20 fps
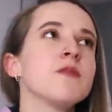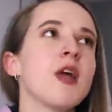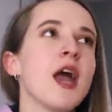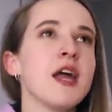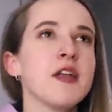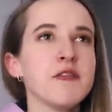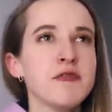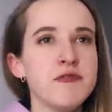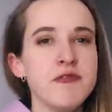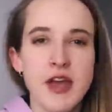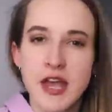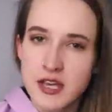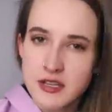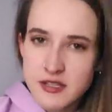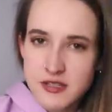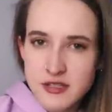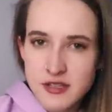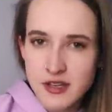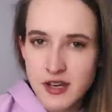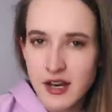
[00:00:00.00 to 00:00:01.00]
and
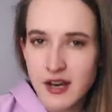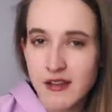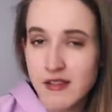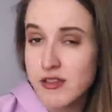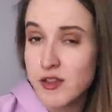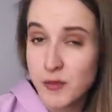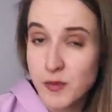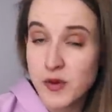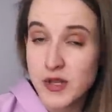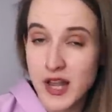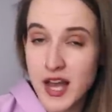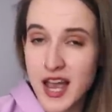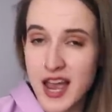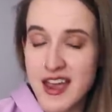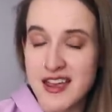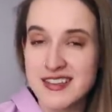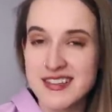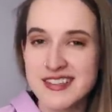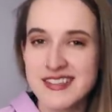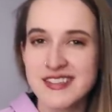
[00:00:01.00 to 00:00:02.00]
face the
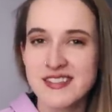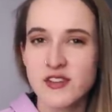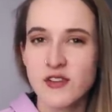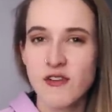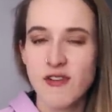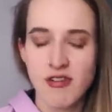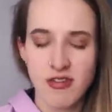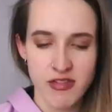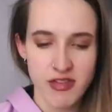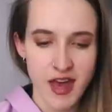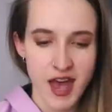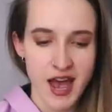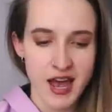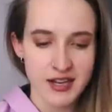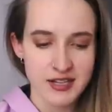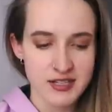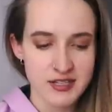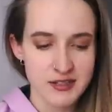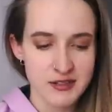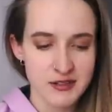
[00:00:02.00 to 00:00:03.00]
place
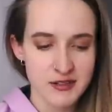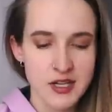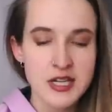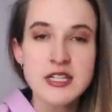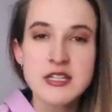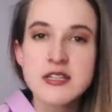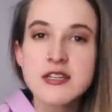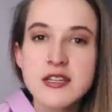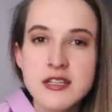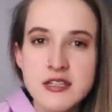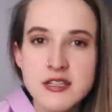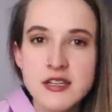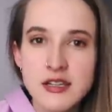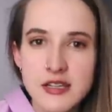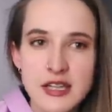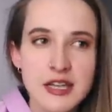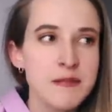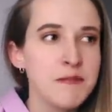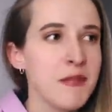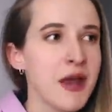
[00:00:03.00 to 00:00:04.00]
that
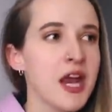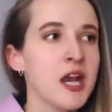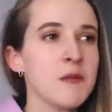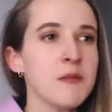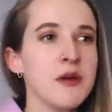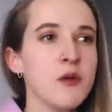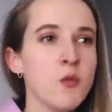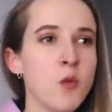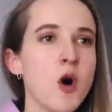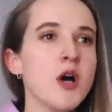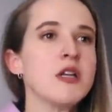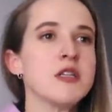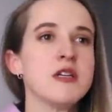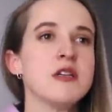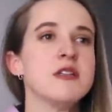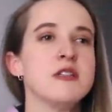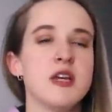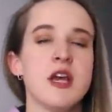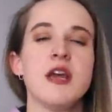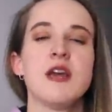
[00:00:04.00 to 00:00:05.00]
consistently made me want
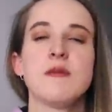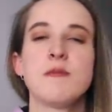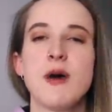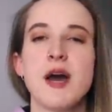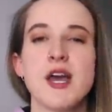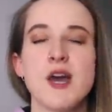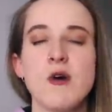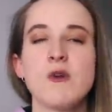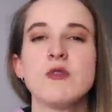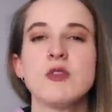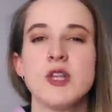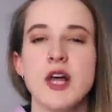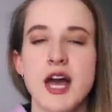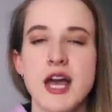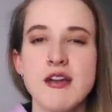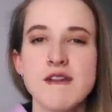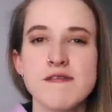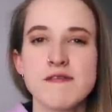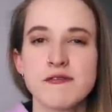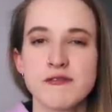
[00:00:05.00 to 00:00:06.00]
to take my own
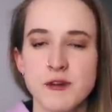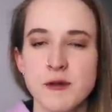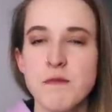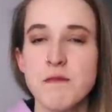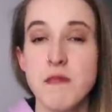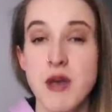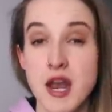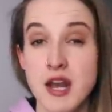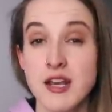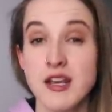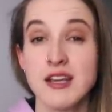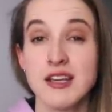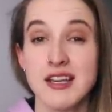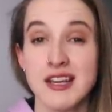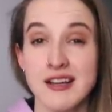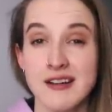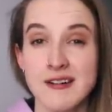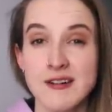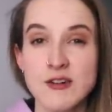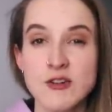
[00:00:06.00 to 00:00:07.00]
life for many
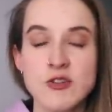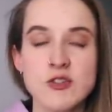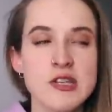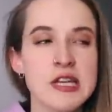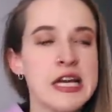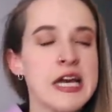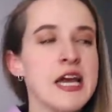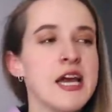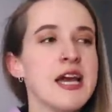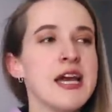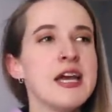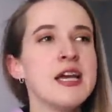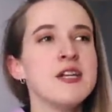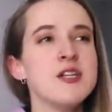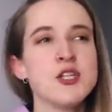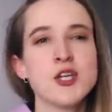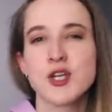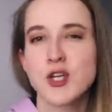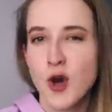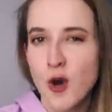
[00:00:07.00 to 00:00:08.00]
years,
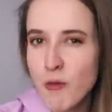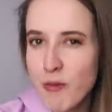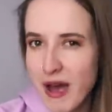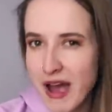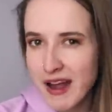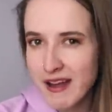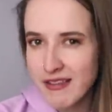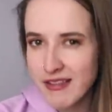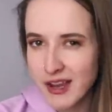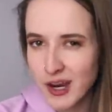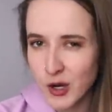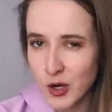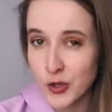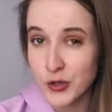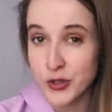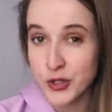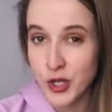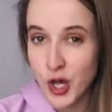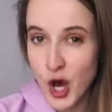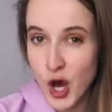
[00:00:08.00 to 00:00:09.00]
to go back there
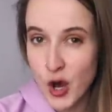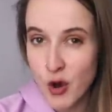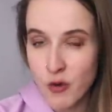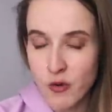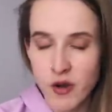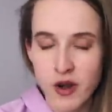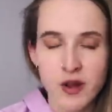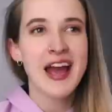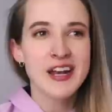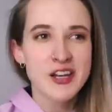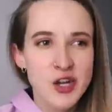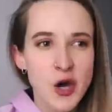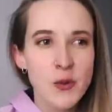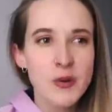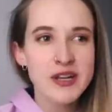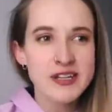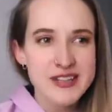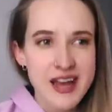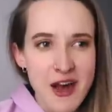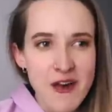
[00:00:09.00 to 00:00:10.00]
alone and
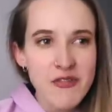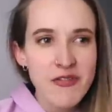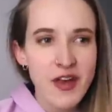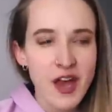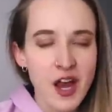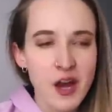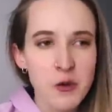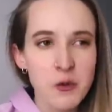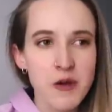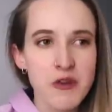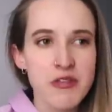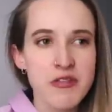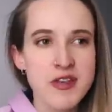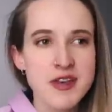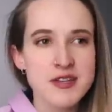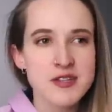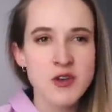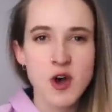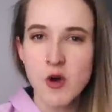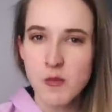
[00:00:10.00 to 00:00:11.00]
going down there with
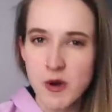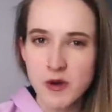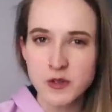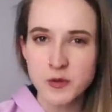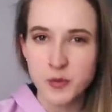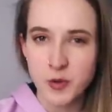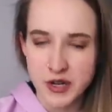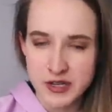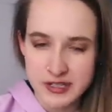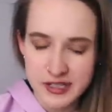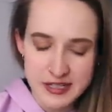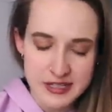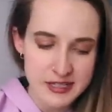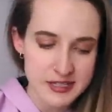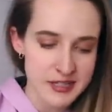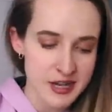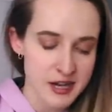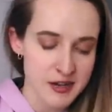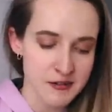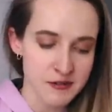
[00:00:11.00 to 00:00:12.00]
this almost
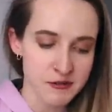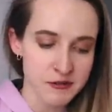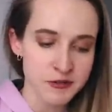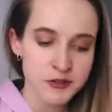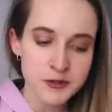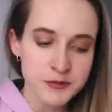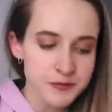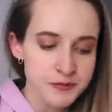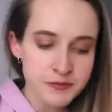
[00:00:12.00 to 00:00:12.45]
presence of